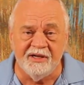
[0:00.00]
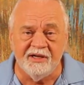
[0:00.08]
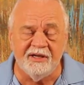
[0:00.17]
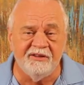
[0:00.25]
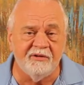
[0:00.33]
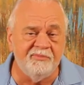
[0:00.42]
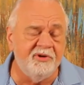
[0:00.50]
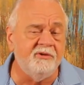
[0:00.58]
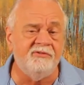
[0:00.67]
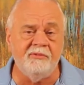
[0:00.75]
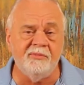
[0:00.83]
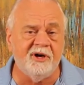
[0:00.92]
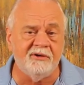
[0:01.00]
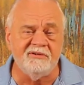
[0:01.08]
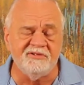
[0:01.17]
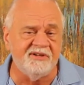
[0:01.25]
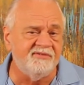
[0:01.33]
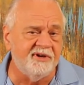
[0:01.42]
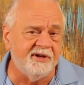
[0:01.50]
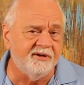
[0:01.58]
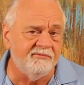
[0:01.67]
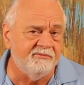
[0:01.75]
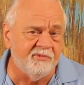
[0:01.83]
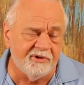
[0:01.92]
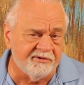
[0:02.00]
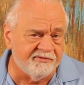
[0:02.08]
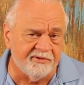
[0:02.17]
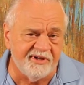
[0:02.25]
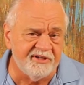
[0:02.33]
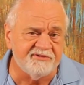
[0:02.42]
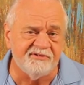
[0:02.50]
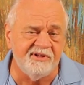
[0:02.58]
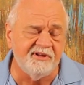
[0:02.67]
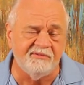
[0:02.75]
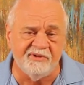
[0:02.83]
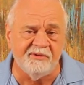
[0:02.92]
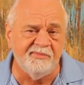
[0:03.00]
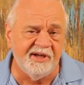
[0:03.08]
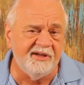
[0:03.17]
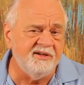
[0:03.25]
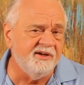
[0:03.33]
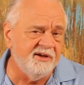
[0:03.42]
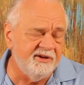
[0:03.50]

They're beautiful models. They've got a wonderful history. They're well made.